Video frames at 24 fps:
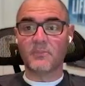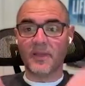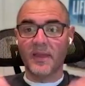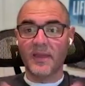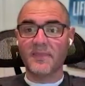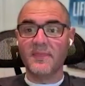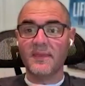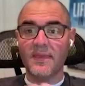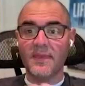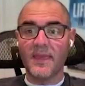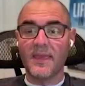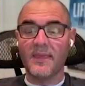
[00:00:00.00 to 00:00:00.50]

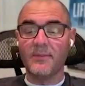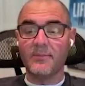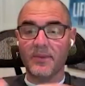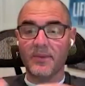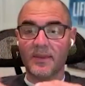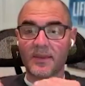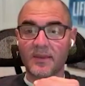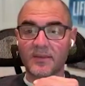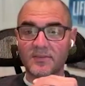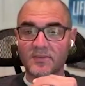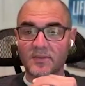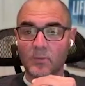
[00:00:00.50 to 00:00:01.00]
play the game
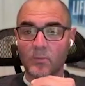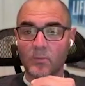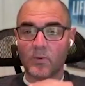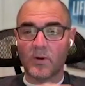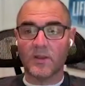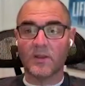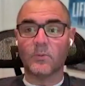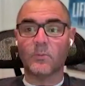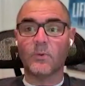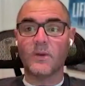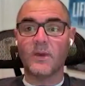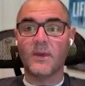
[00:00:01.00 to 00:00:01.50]
because you
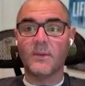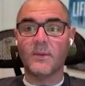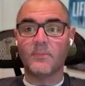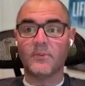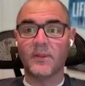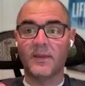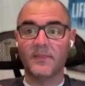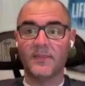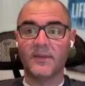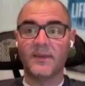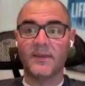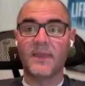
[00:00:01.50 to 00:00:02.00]
want to win.
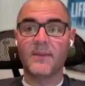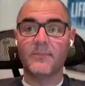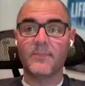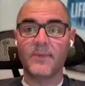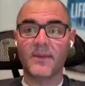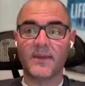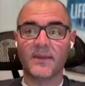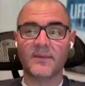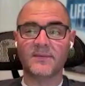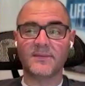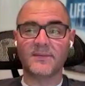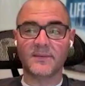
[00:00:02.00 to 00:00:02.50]
Play the game
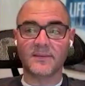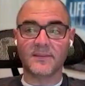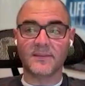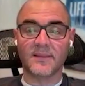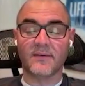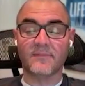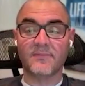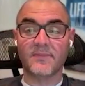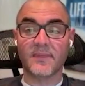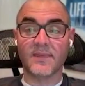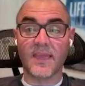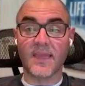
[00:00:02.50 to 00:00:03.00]
because you
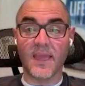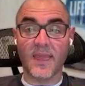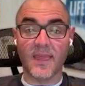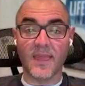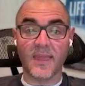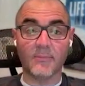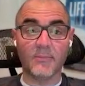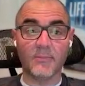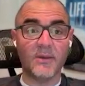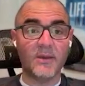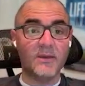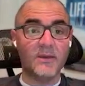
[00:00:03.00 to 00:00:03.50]
love the
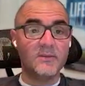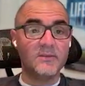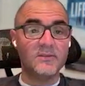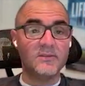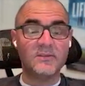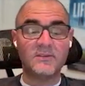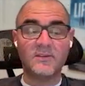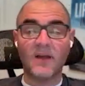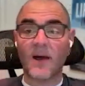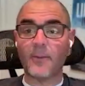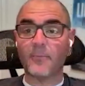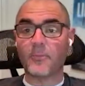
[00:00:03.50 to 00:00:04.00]
game.
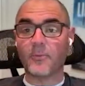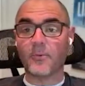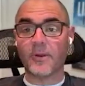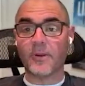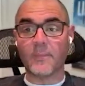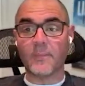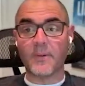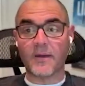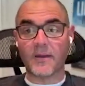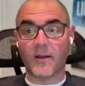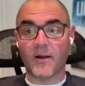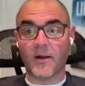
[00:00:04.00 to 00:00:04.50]
Stop
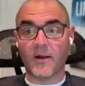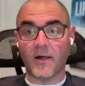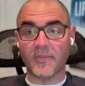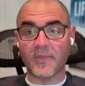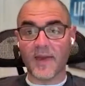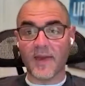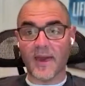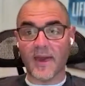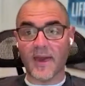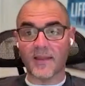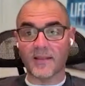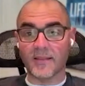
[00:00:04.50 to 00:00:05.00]
worrying about all
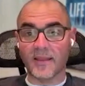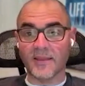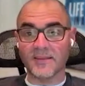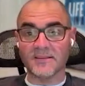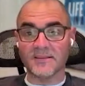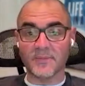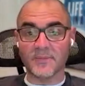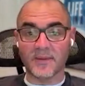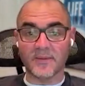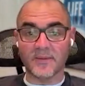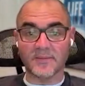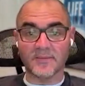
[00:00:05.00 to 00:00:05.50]
the
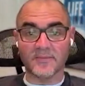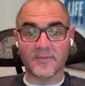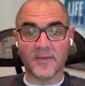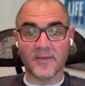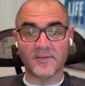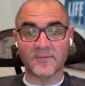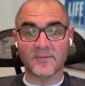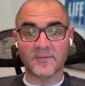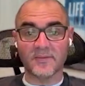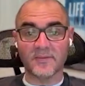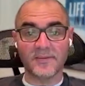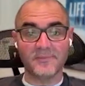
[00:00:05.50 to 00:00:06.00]
adulation, because
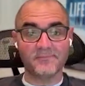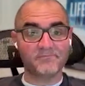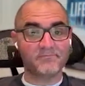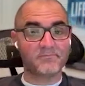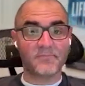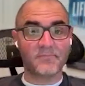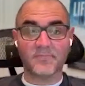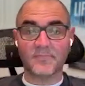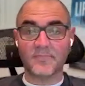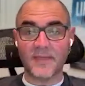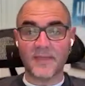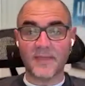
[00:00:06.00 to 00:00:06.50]
eventually
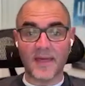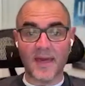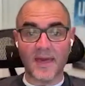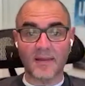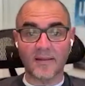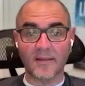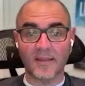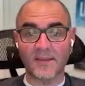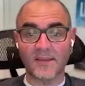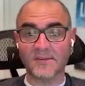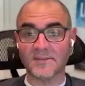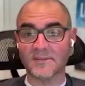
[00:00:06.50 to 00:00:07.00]
that
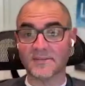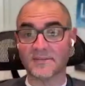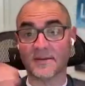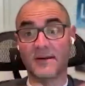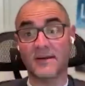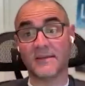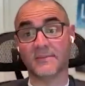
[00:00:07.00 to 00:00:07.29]
adulation's